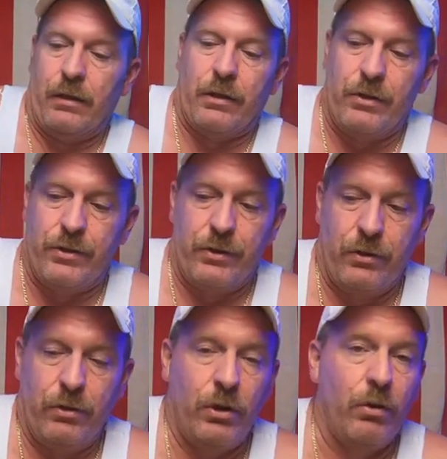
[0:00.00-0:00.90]
because
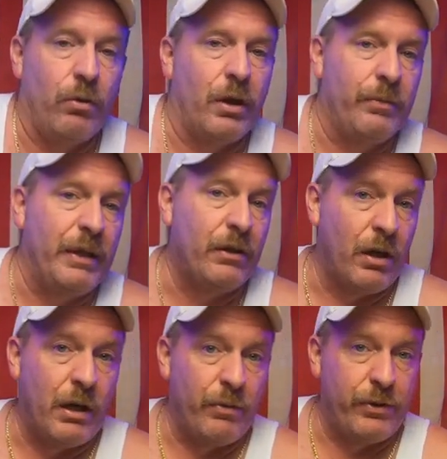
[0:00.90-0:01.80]
you don't want to be
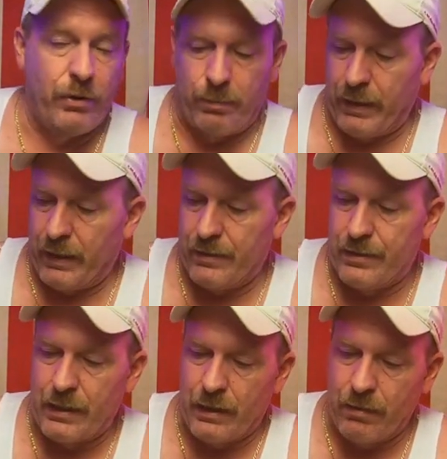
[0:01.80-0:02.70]
caught with your pants
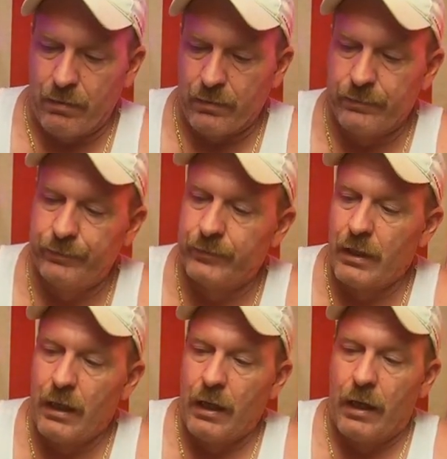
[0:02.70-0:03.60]
down.
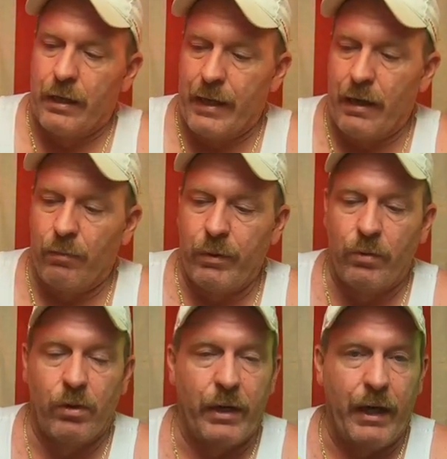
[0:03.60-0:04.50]
Now, we
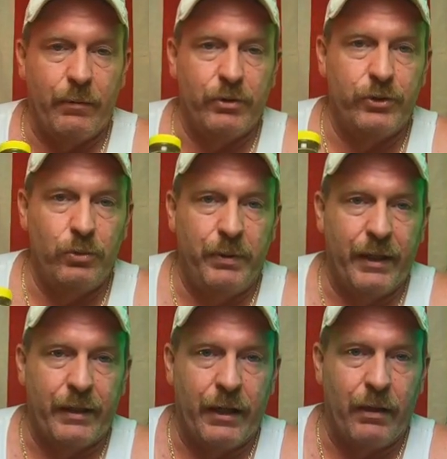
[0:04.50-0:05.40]
were able to
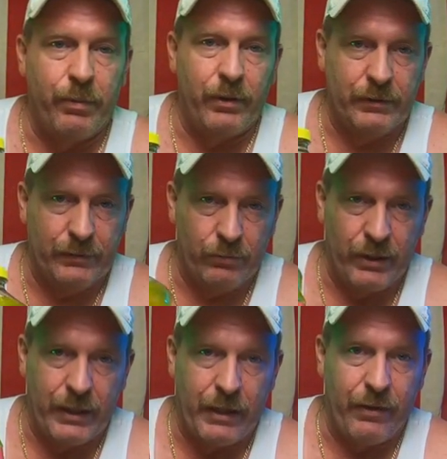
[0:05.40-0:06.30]
pick up,
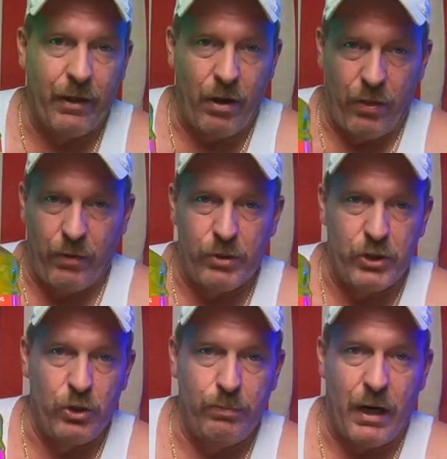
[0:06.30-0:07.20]
we got, there was
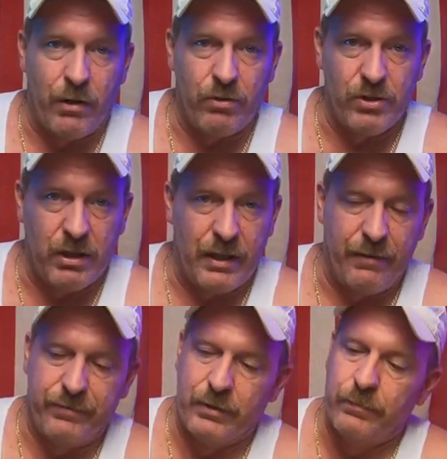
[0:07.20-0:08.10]
two bottles
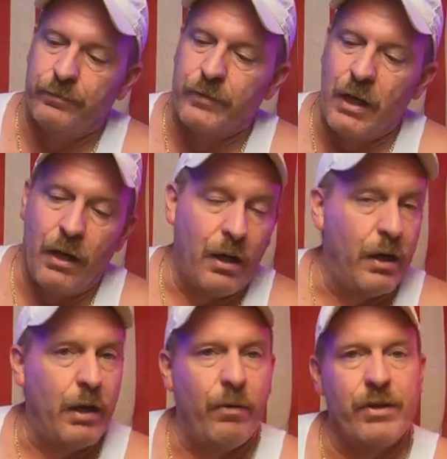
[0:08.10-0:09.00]
left,
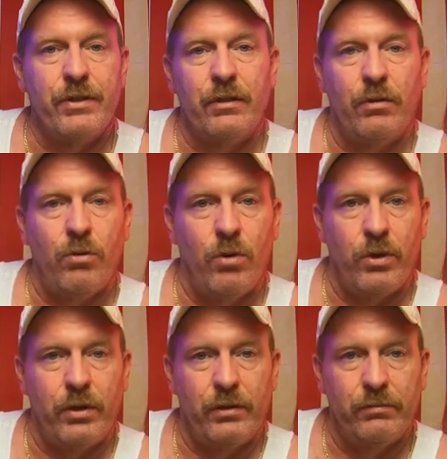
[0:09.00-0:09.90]
and I was in a
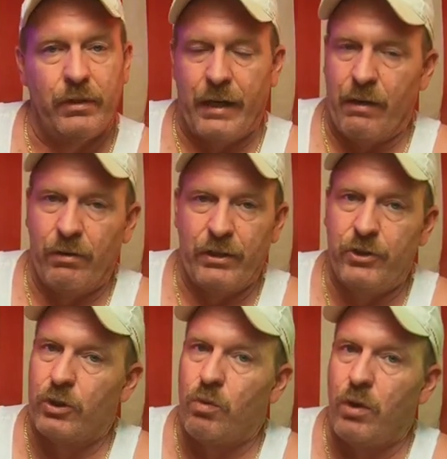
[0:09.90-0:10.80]
hoarder. I only
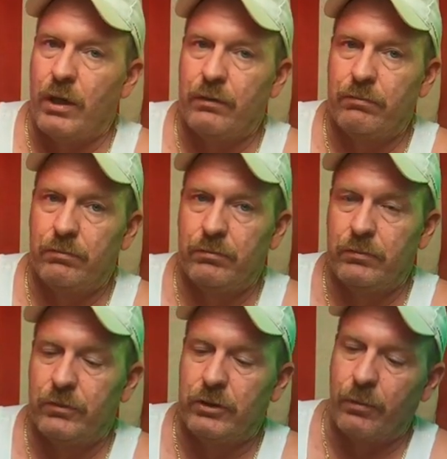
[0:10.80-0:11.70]
took one,
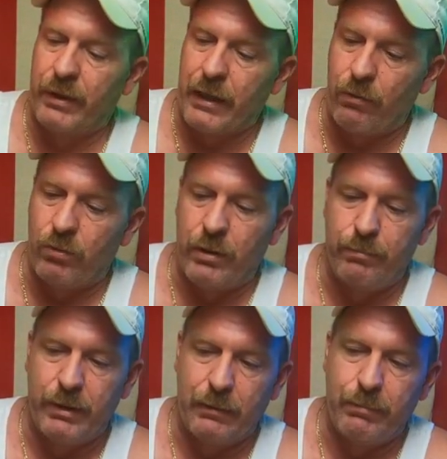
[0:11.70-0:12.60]
so we got
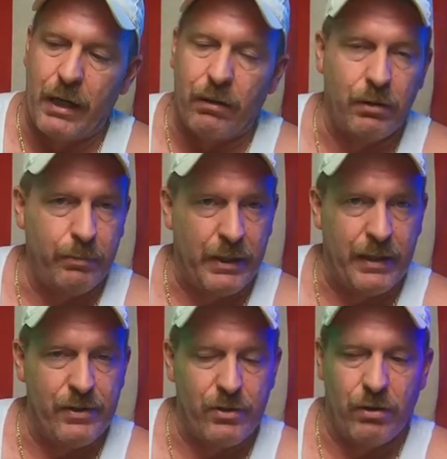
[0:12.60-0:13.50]
one big bottle of
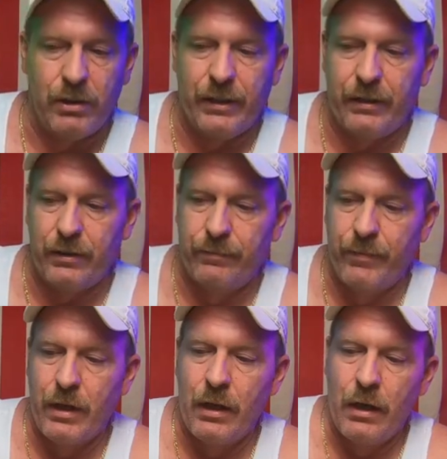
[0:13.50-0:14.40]
Pine Sol Cleaner.
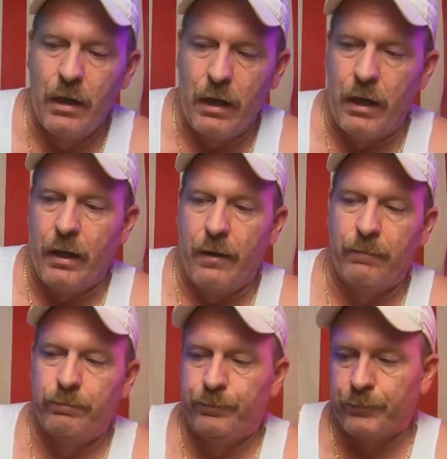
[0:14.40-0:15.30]

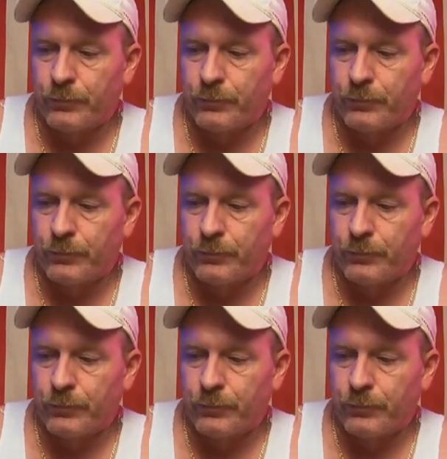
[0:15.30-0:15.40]
Um,